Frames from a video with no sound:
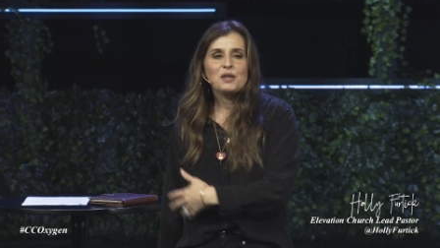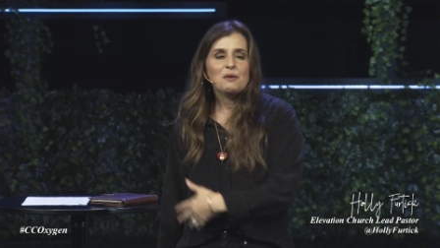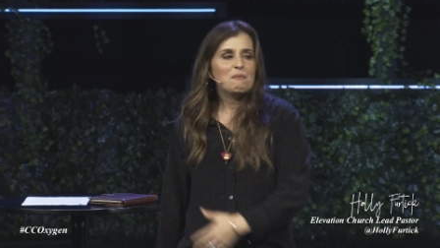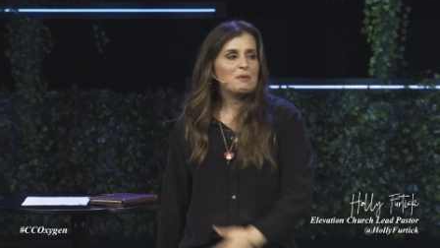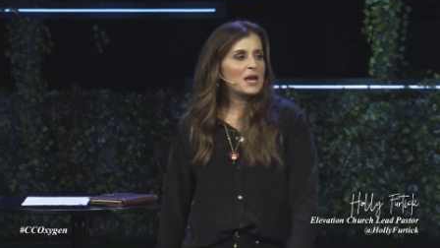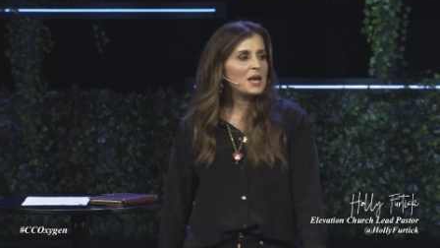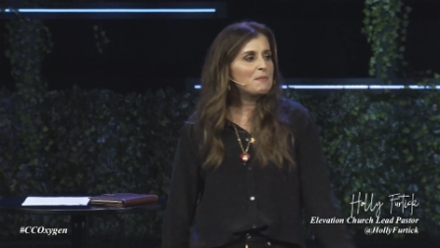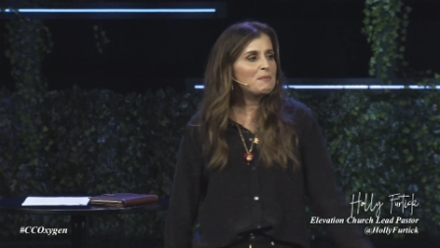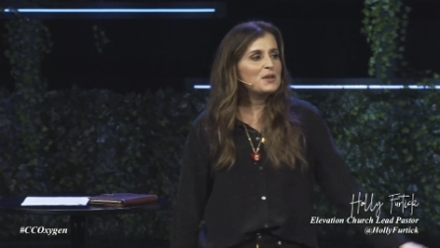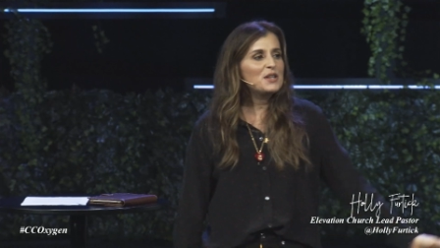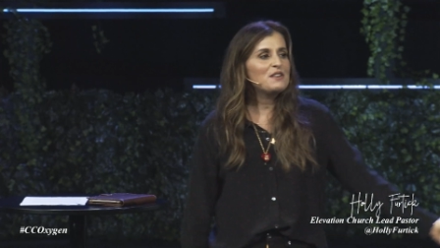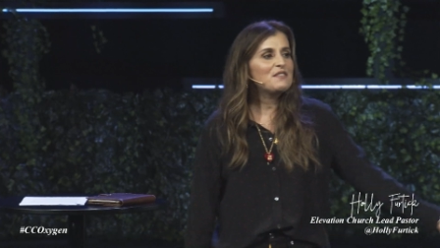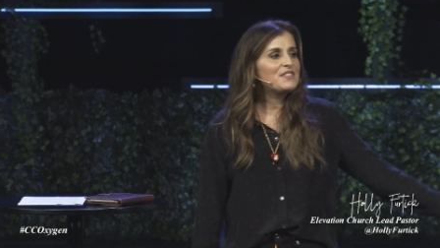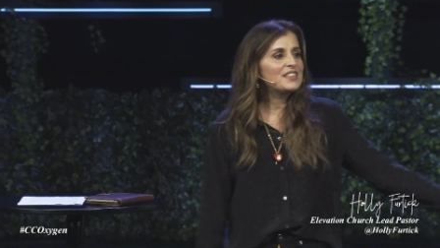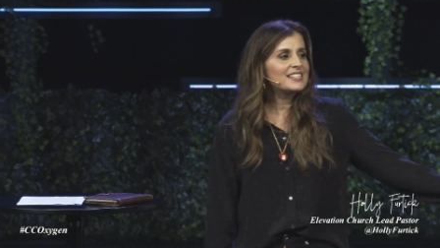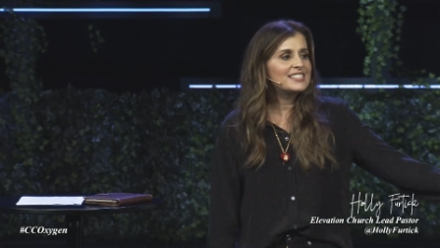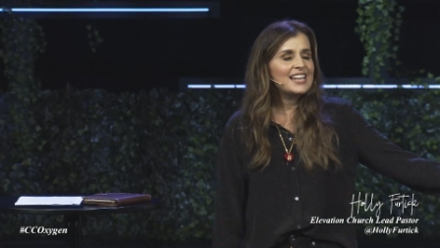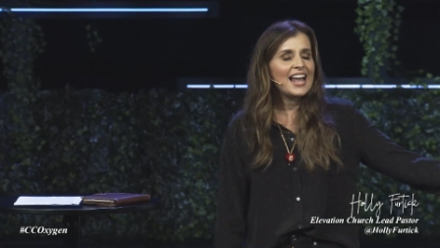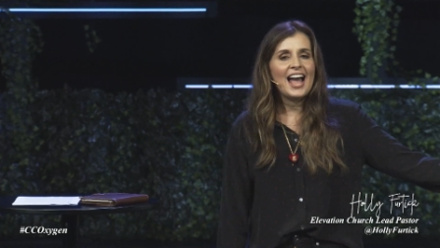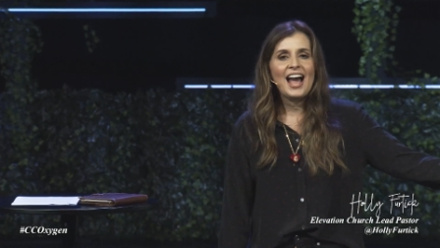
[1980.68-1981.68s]
the people of
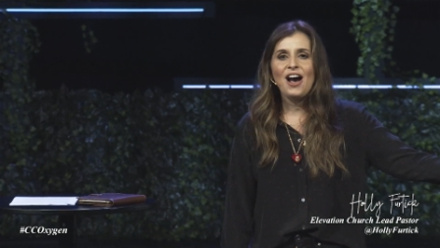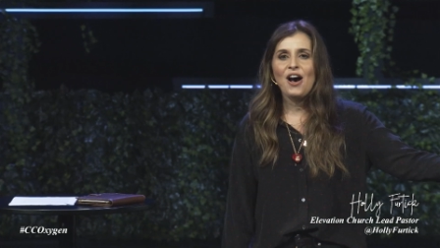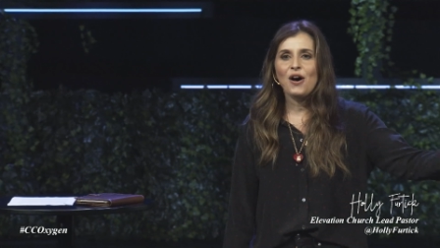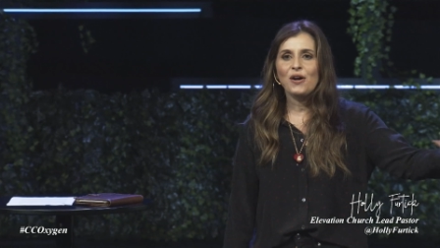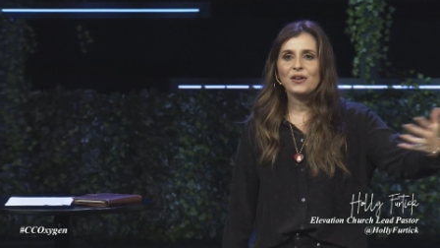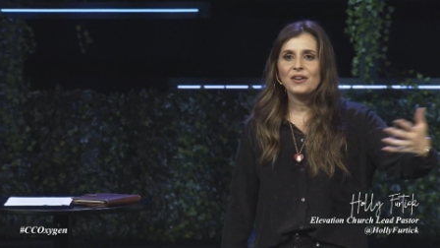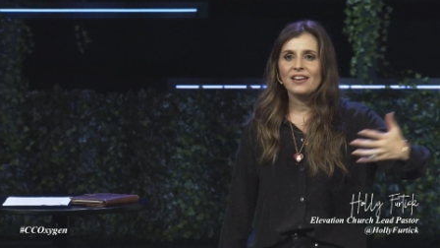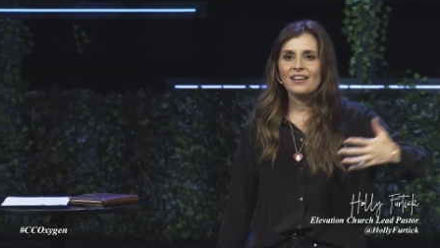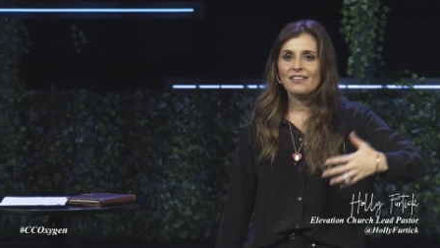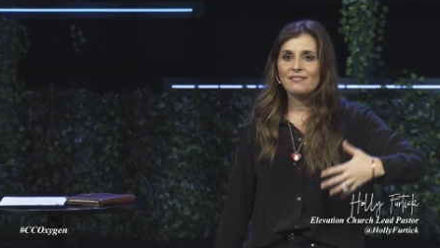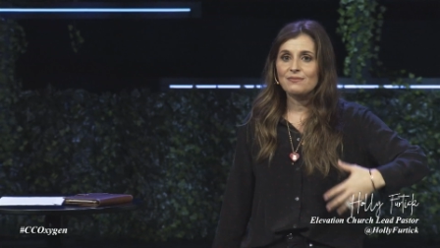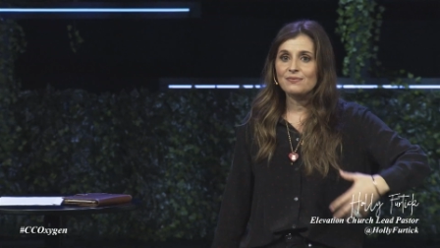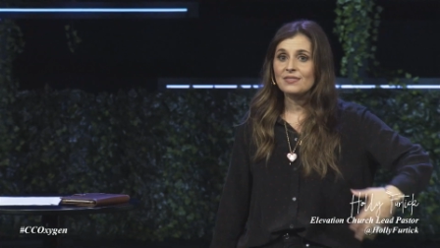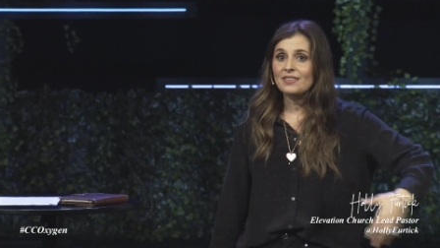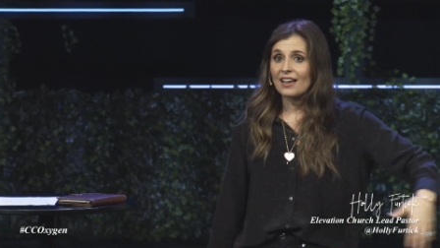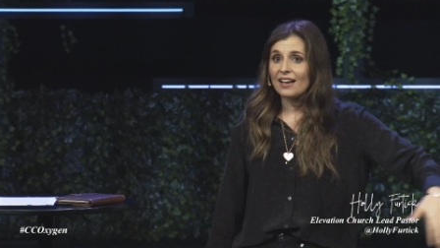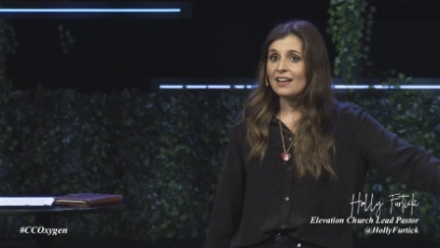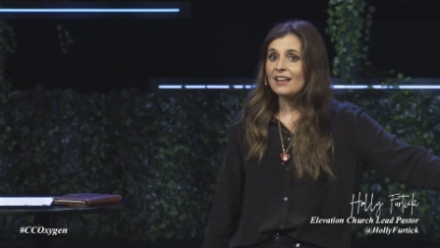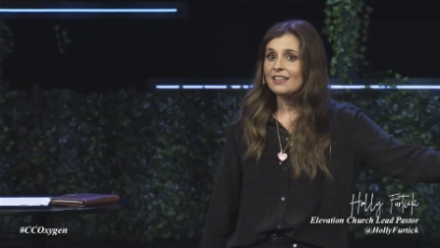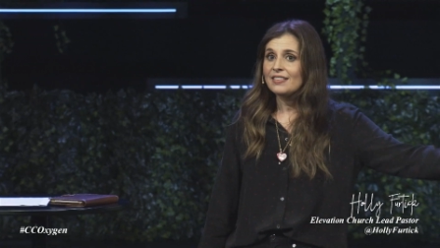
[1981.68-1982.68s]
the town,
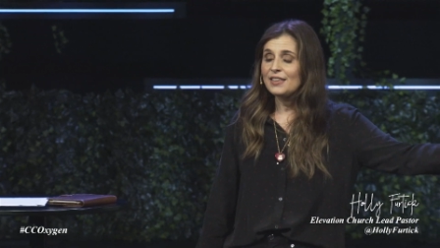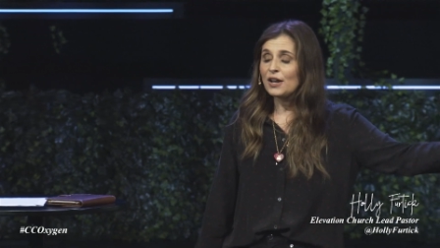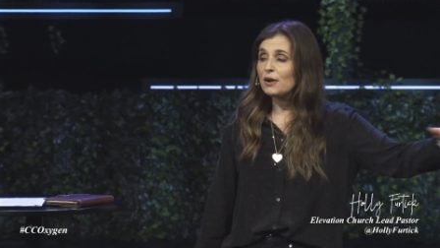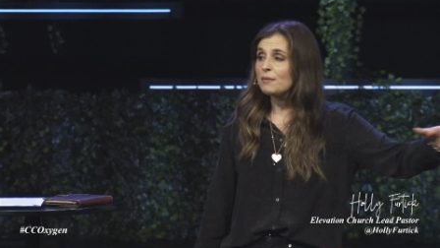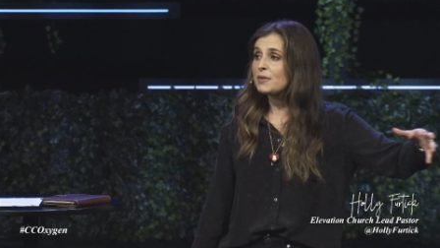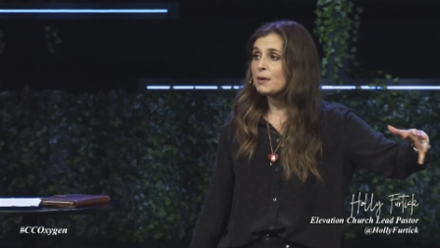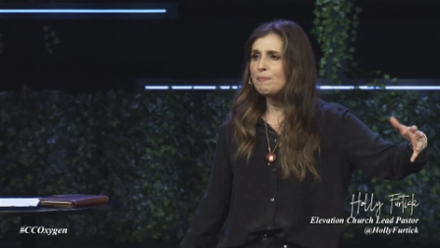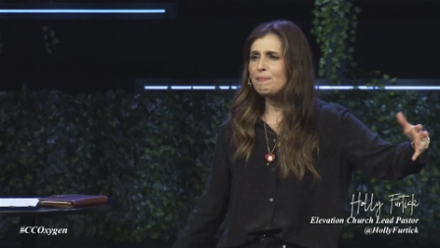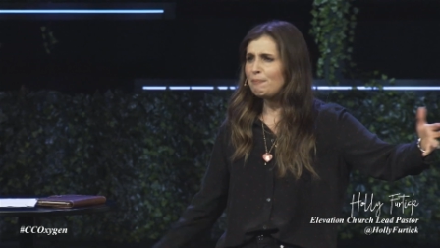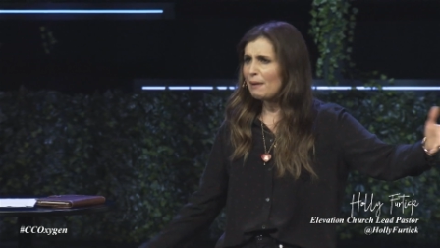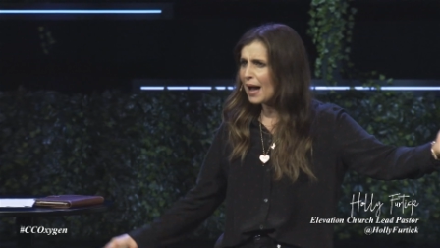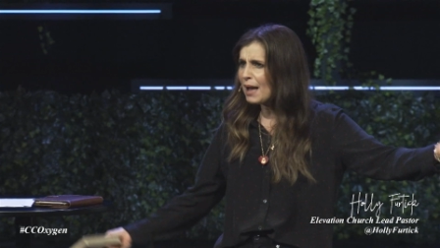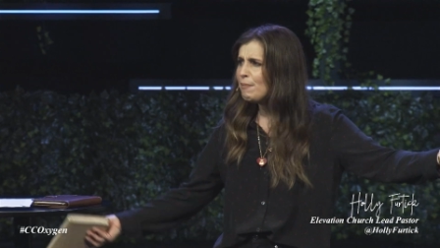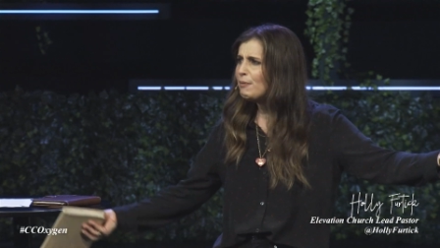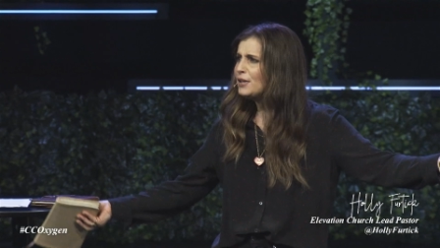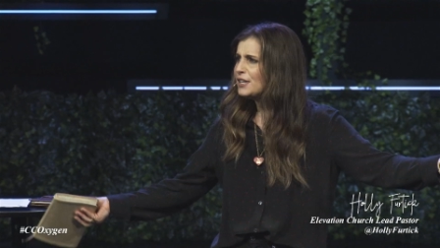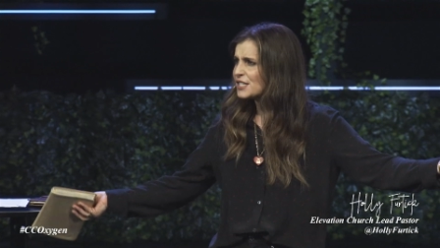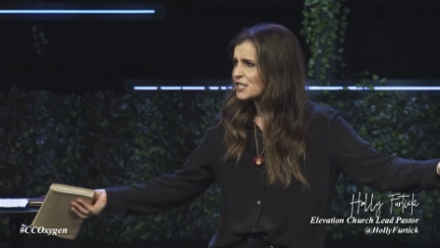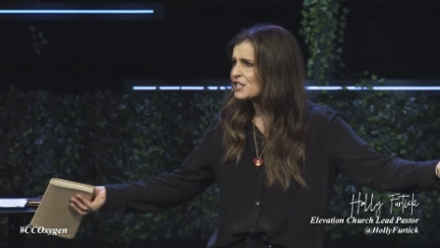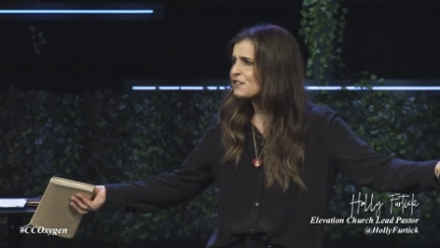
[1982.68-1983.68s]
the
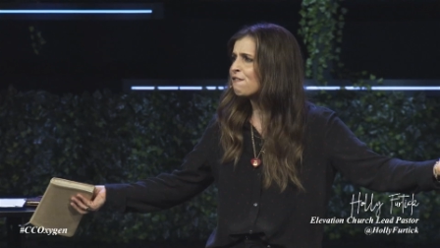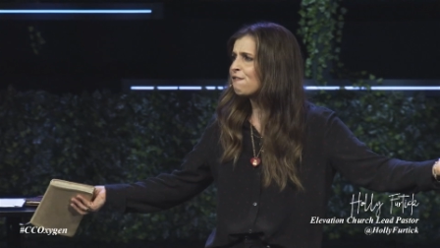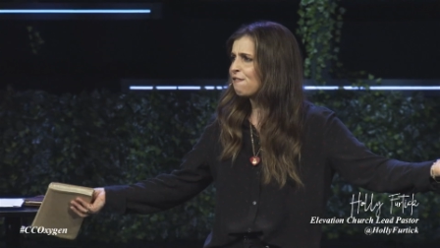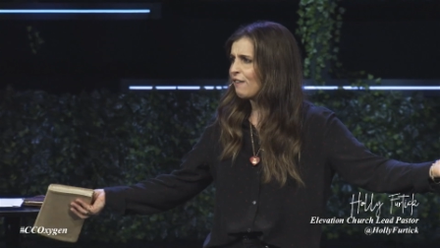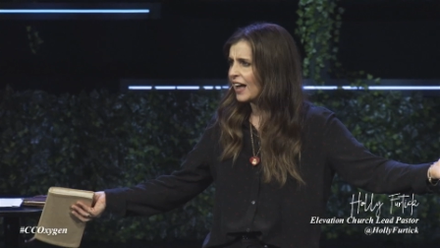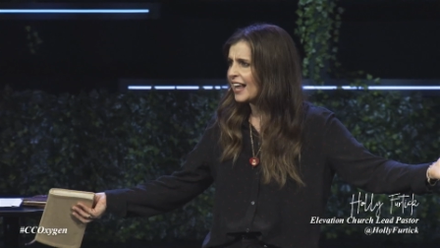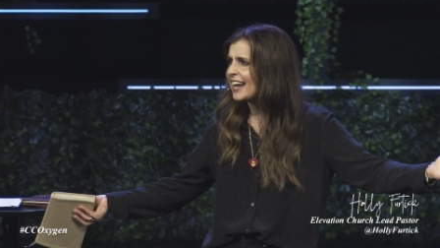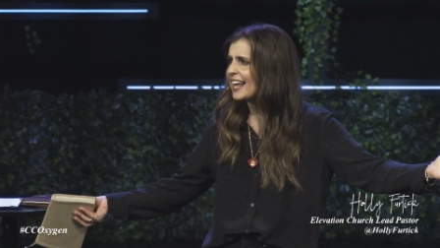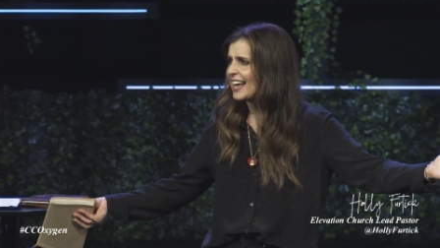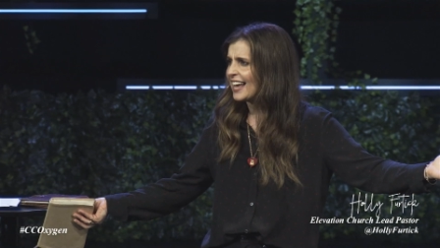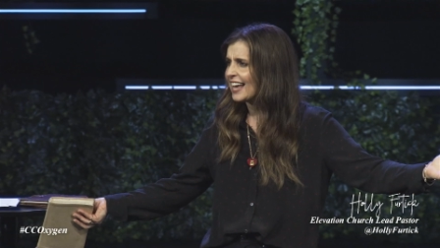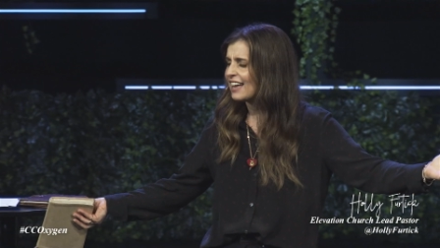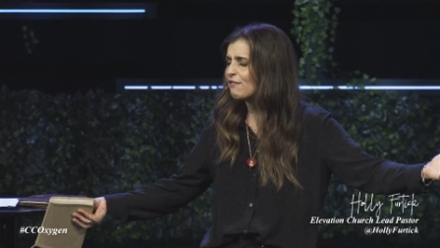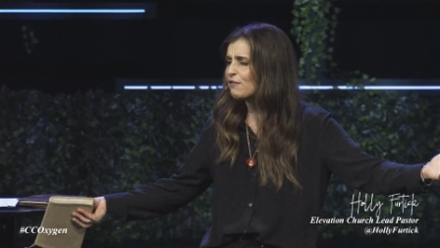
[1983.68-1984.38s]
Bible is funny.